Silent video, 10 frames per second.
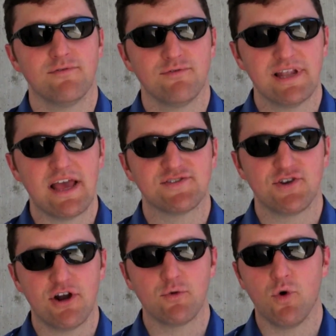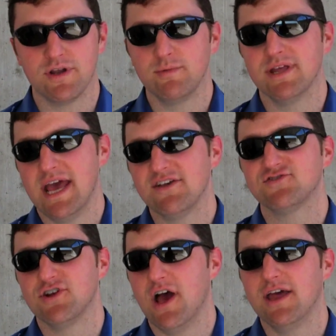really, I started wanting to be an
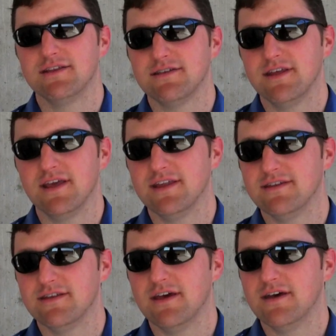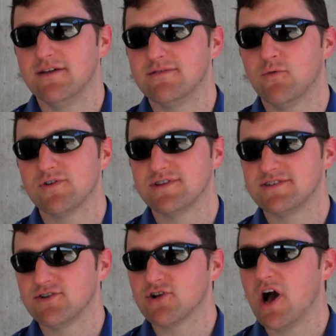astronaut, and it wasn't
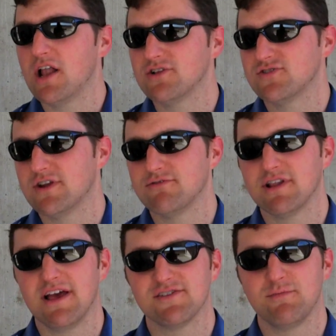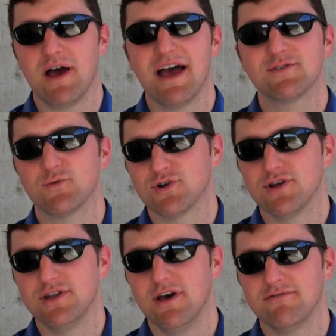until college that I realized my eyes weren't
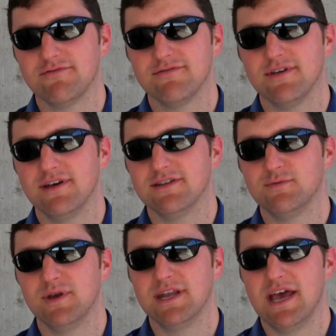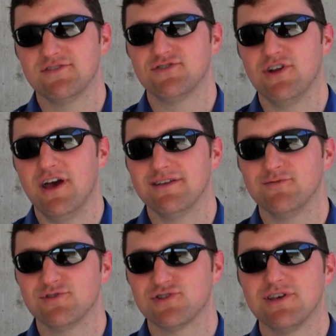good enough to be an astronaut,
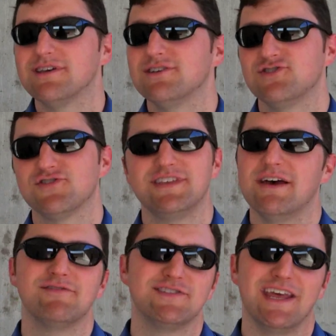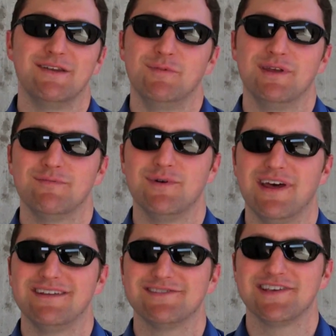which just devastated me. But
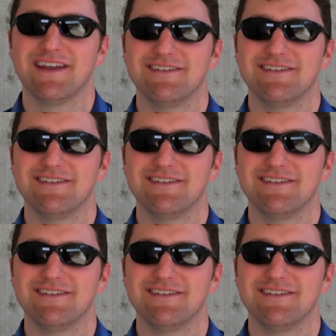I decided.